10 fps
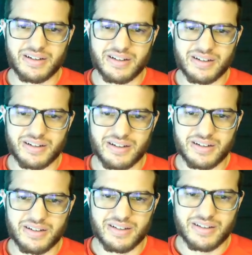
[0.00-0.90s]

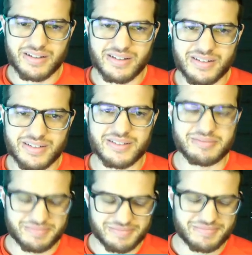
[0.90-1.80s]

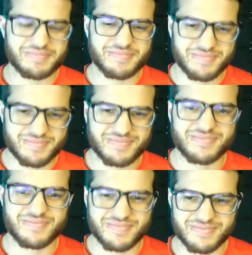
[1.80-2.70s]

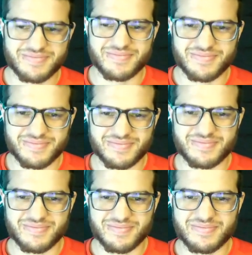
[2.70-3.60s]

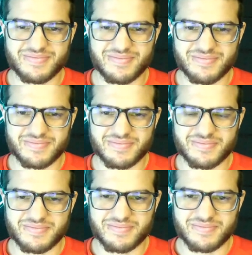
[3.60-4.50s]

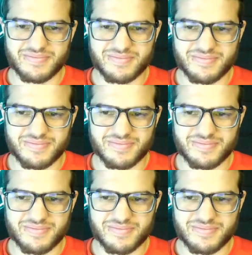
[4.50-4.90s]
(not speaking)